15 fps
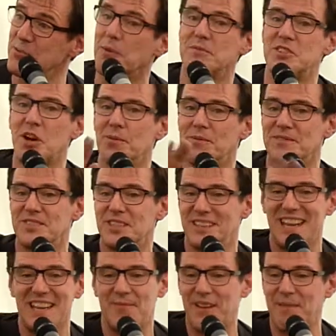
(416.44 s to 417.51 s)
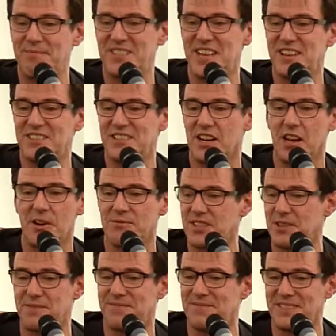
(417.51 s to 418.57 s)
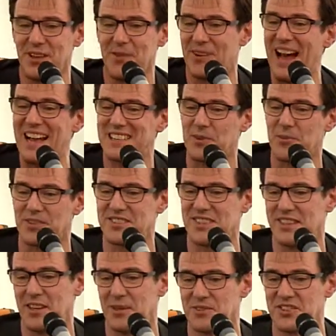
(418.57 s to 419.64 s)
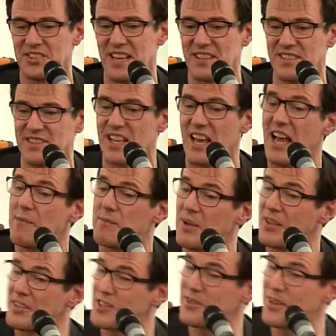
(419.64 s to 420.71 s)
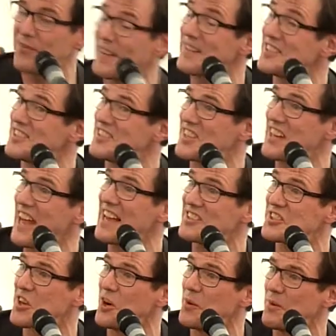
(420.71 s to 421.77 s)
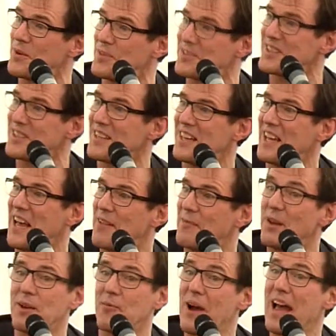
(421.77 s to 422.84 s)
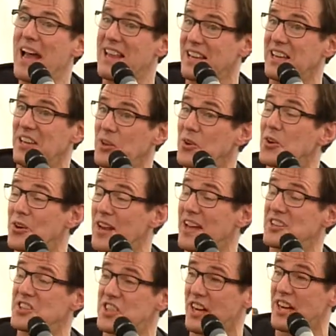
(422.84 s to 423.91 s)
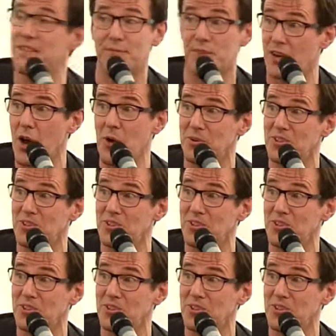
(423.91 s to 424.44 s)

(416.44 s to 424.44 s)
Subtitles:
room, don't leave them tins alone, don't ask what's in those tins. But don't you think this is a nice cupboard? Where you could actually, for no